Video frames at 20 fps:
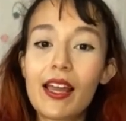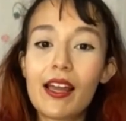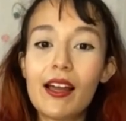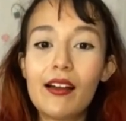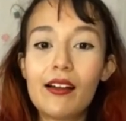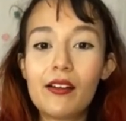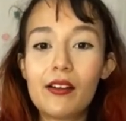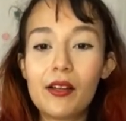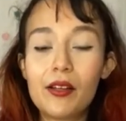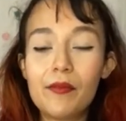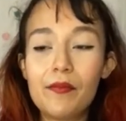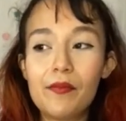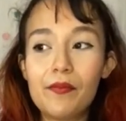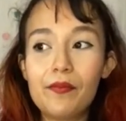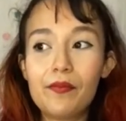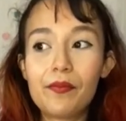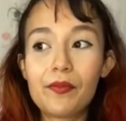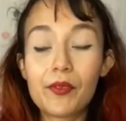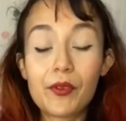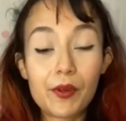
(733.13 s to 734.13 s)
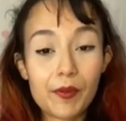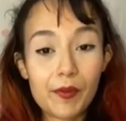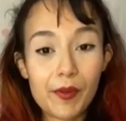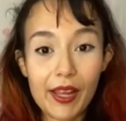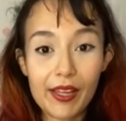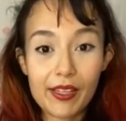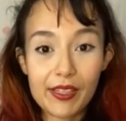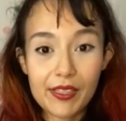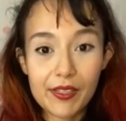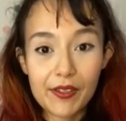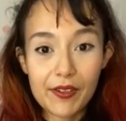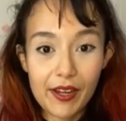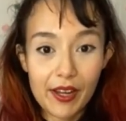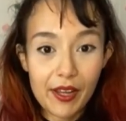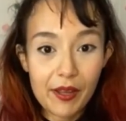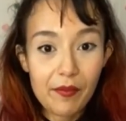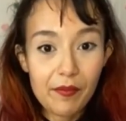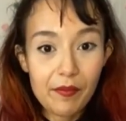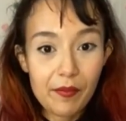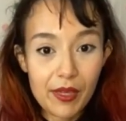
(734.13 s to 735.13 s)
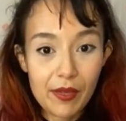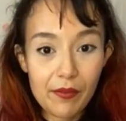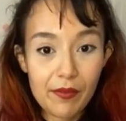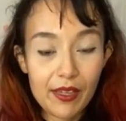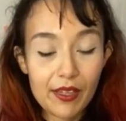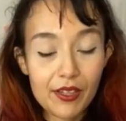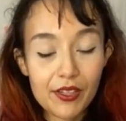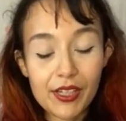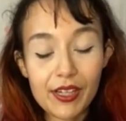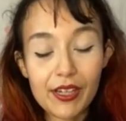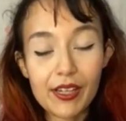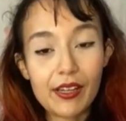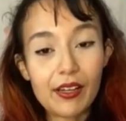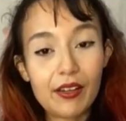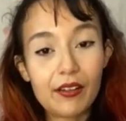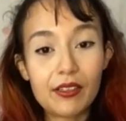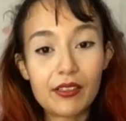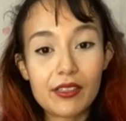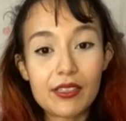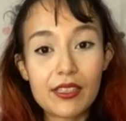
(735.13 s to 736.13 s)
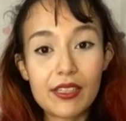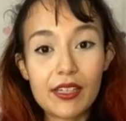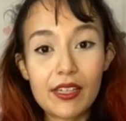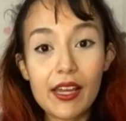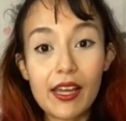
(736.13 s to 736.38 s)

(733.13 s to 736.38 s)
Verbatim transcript: um, or my Instagram, pbandjenny LLC.